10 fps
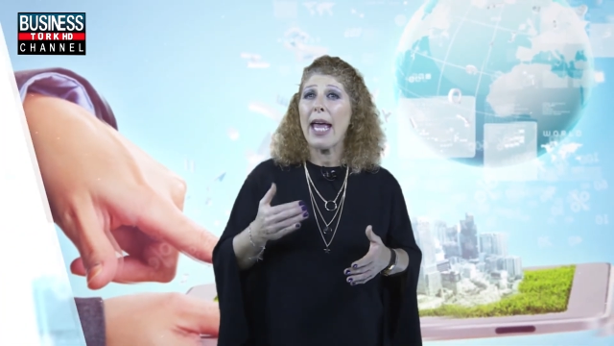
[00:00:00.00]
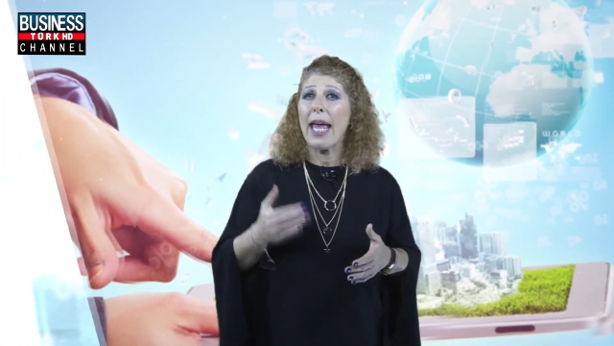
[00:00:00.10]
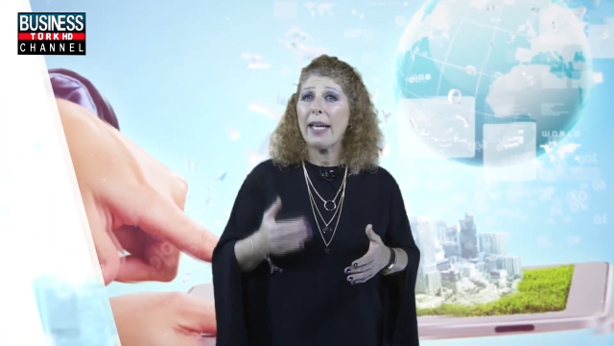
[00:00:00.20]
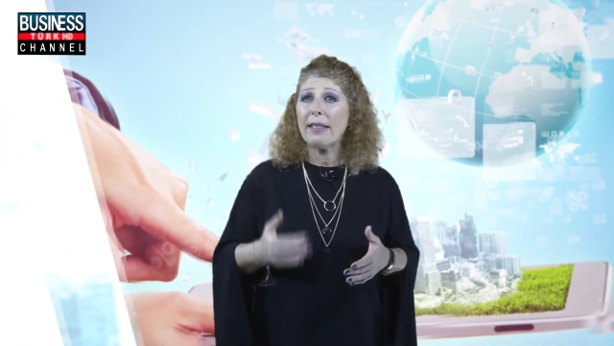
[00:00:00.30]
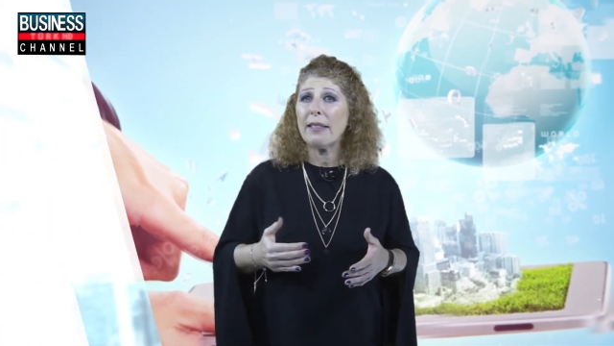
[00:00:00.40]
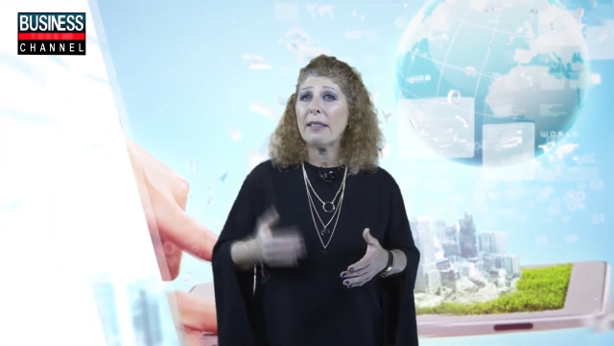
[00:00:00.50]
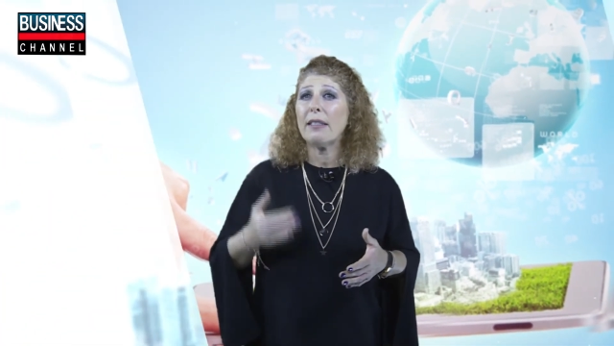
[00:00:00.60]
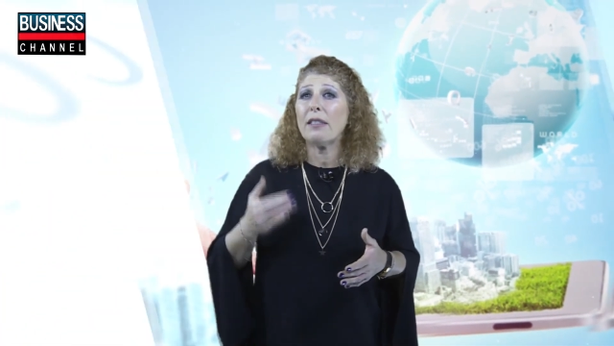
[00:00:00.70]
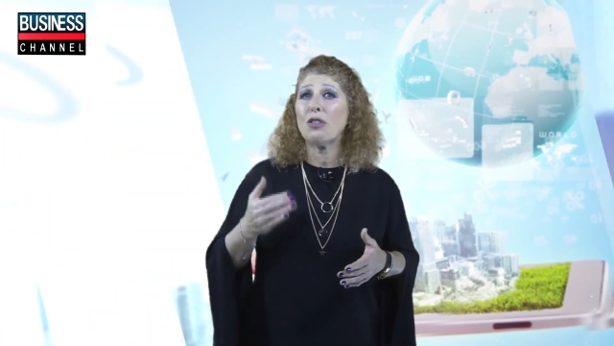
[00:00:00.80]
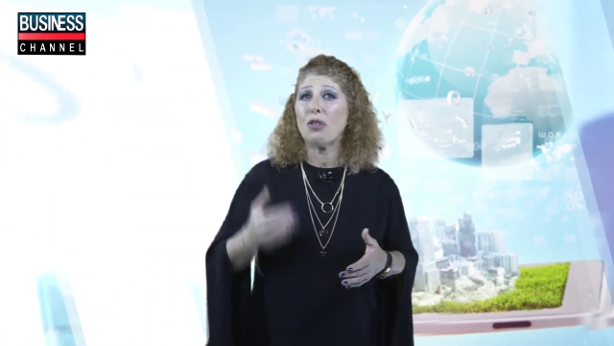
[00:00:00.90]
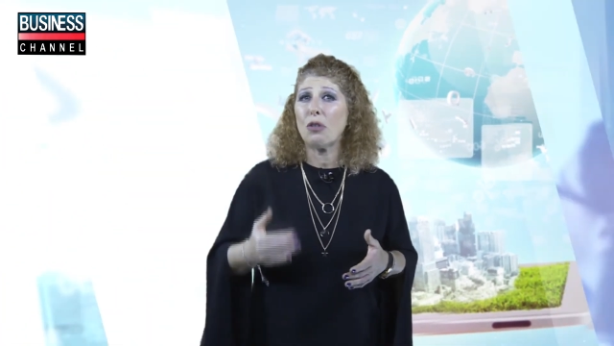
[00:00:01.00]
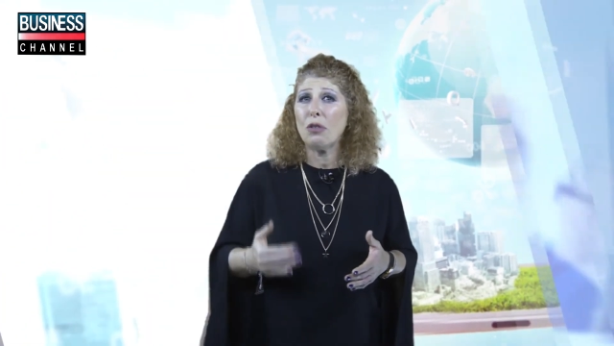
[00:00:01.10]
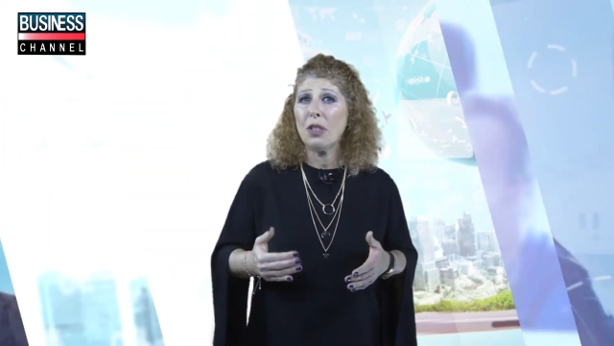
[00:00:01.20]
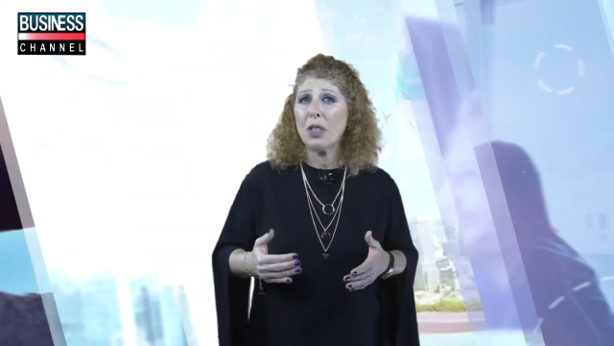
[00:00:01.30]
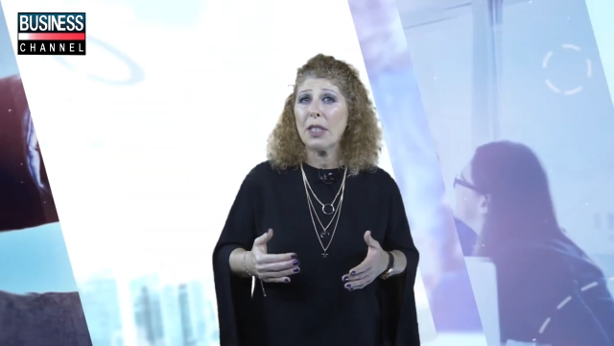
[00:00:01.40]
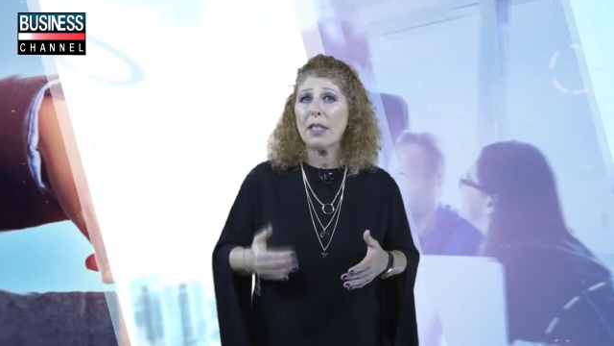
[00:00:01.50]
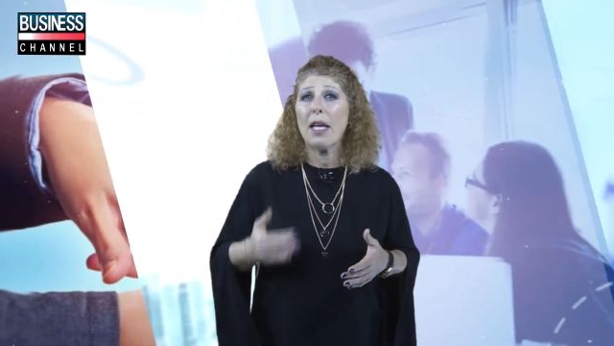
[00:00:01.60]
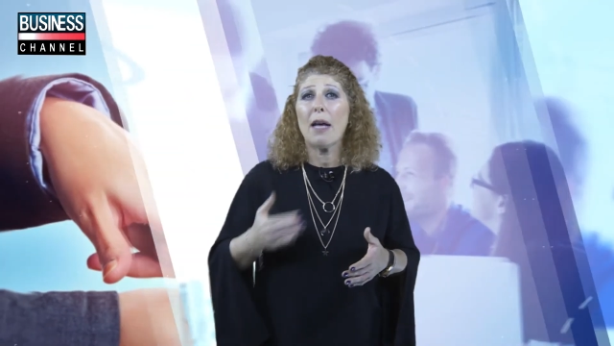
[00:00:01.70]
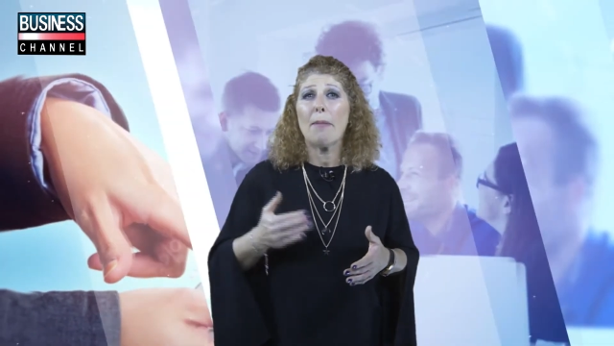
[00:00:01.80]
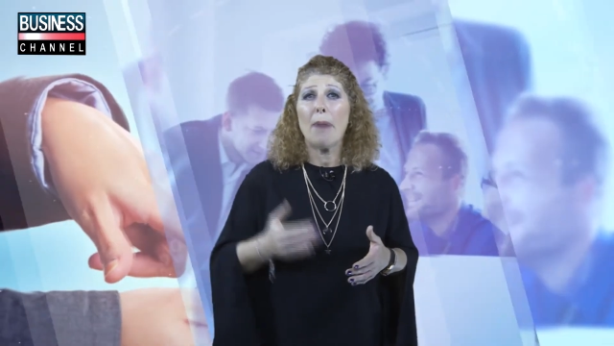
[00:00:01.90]
external solutions
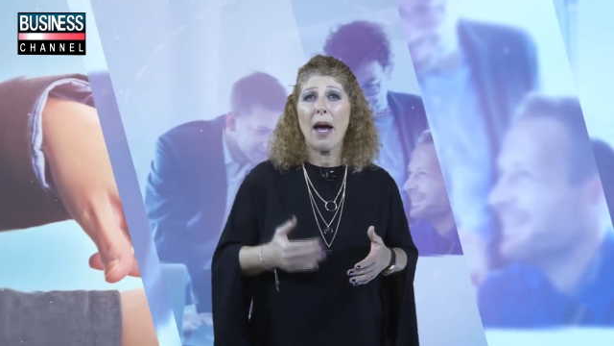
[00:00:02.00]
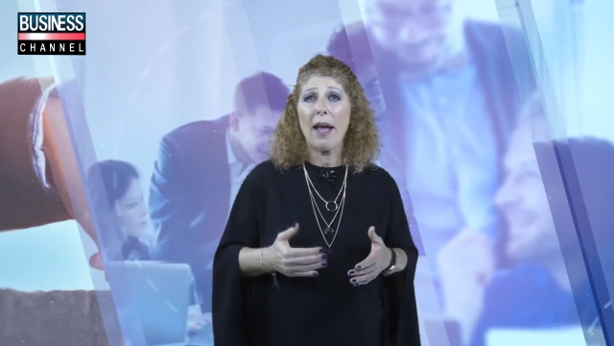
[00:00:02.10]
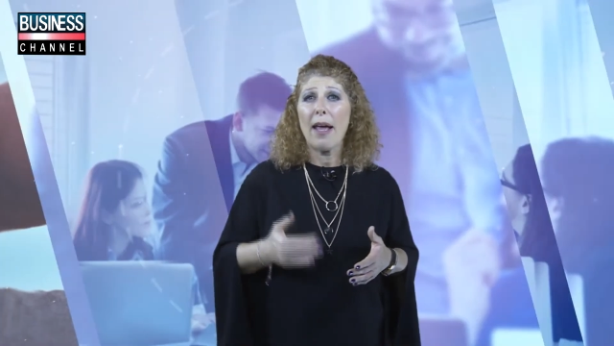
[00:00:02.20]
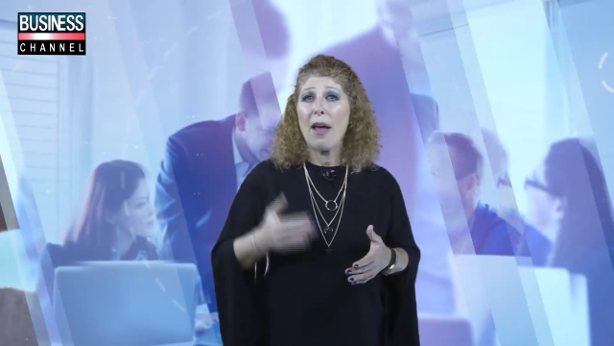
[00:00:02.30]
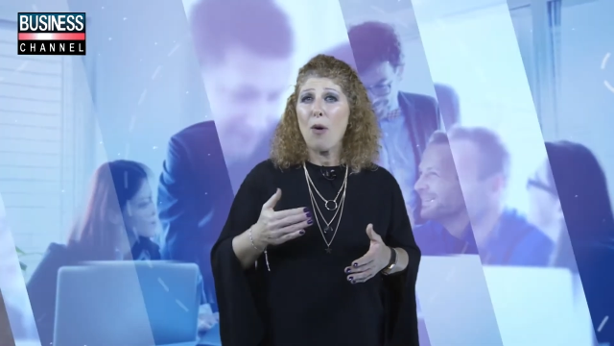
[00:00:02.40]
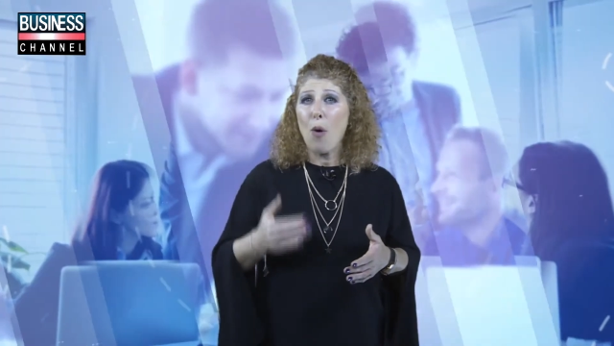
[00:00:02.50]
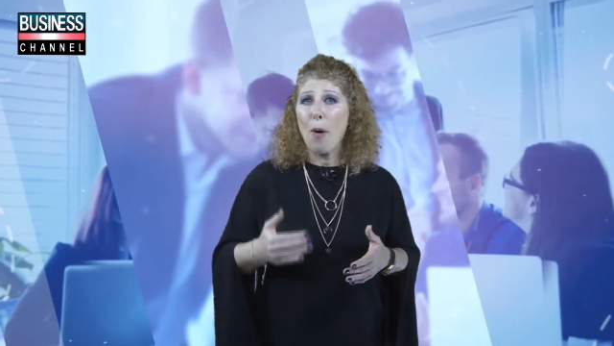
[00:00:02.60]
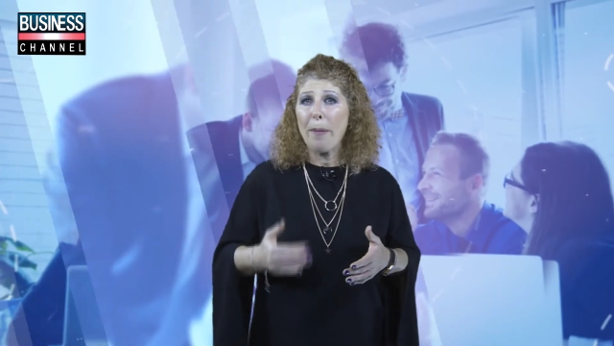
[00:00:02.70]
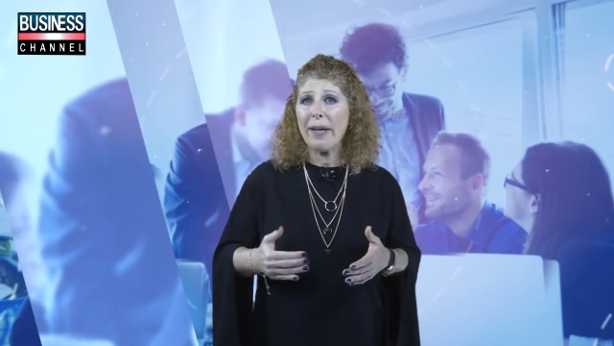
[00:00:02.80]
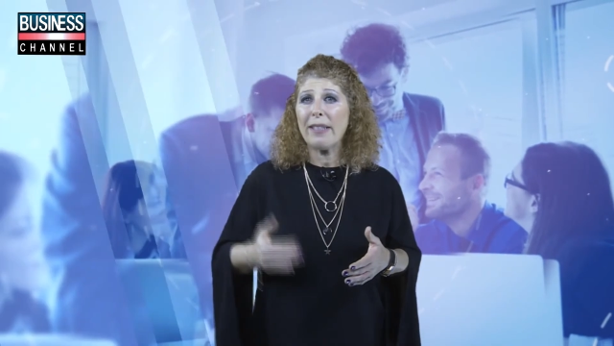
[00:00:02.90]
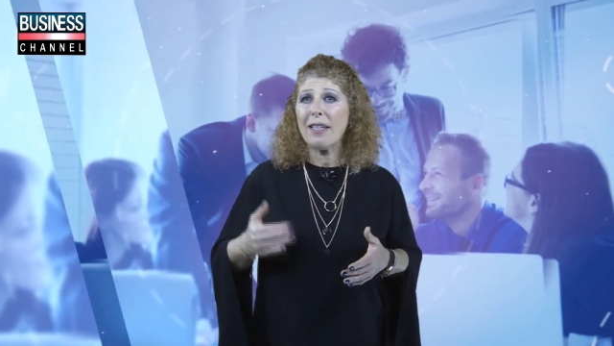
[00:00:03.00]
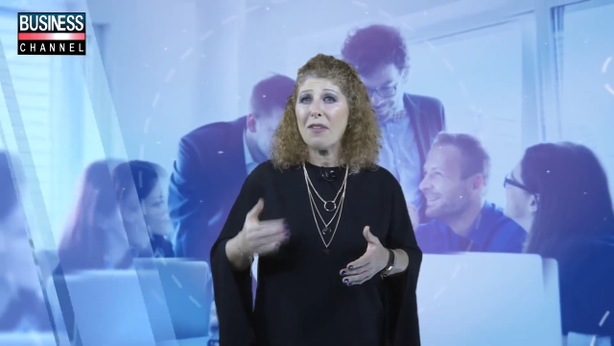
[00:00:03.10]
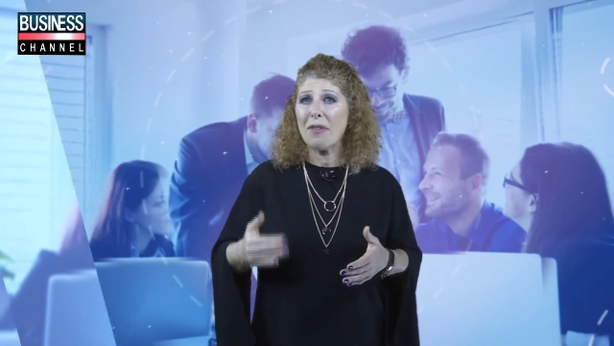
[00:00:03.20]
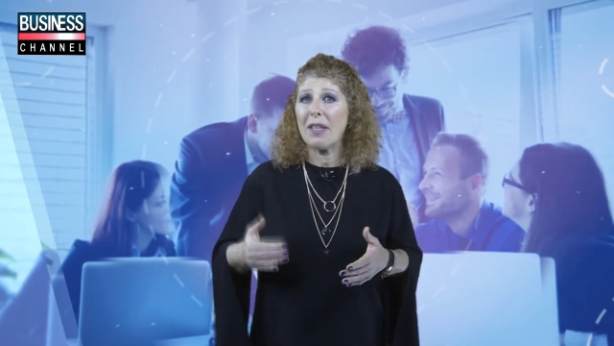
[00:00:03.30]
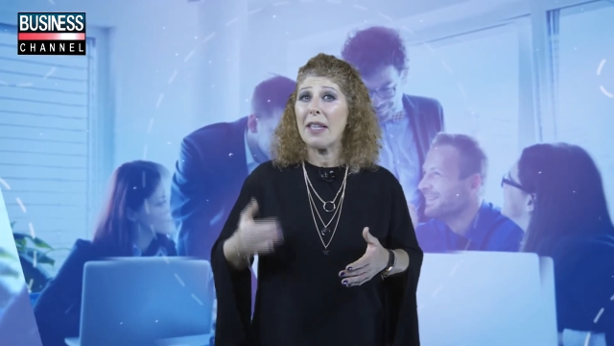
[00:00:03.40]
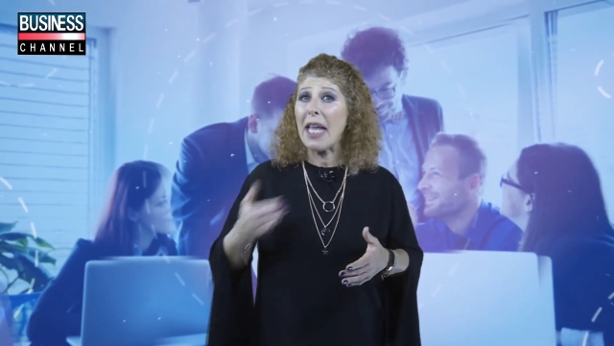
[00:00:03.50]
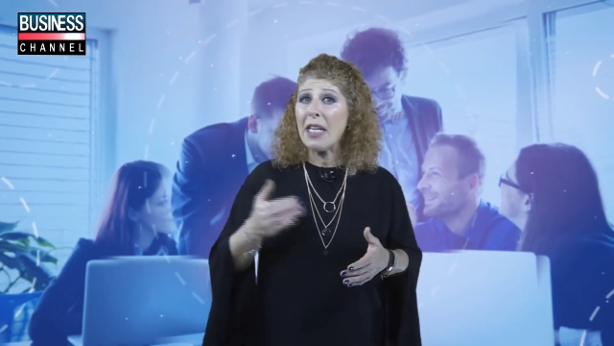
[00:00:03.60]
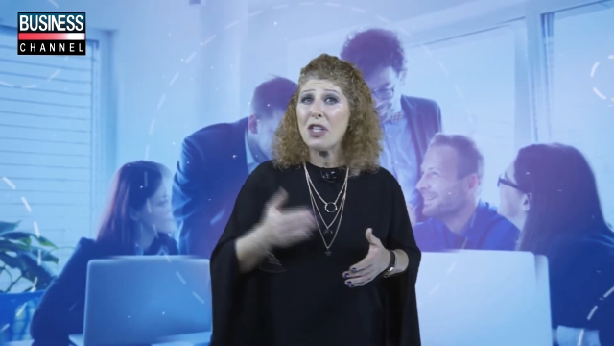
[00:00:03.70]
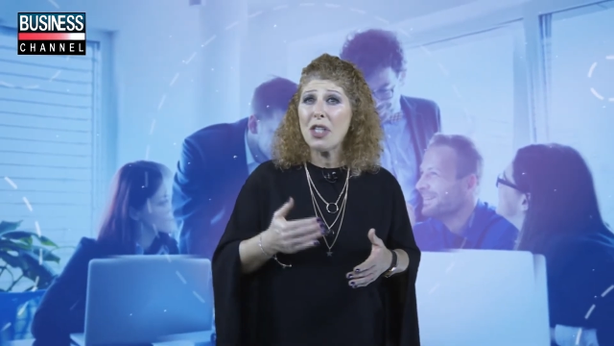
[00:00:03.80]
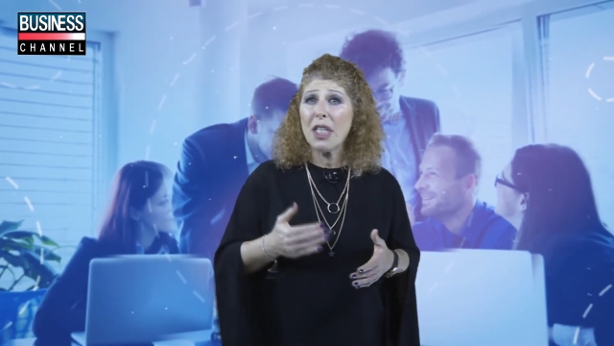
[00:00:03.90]
by cooperating with
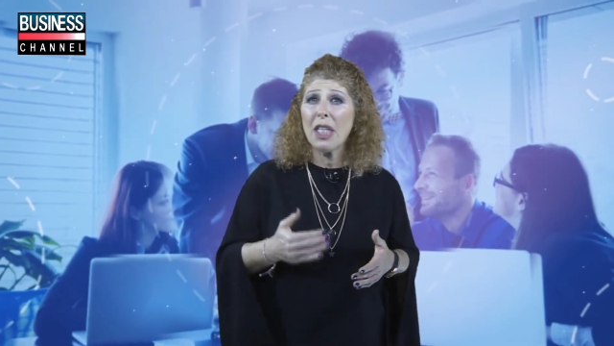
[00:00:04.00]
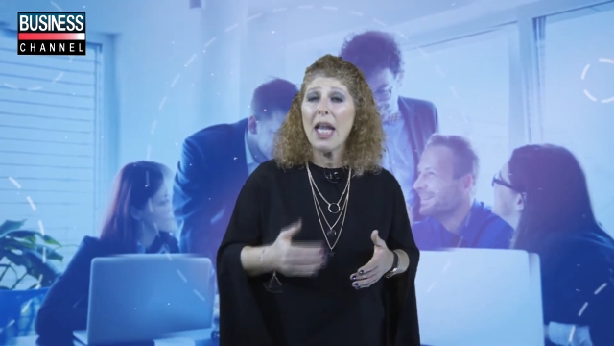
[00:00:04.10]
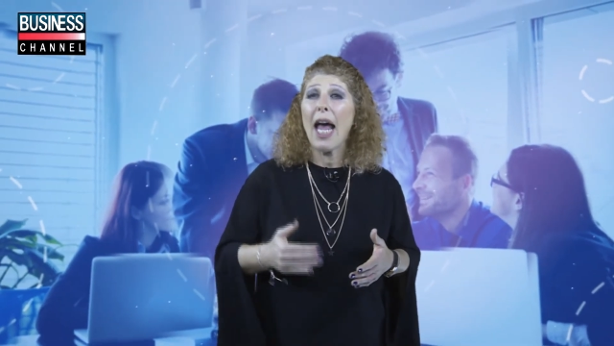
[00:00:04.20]
national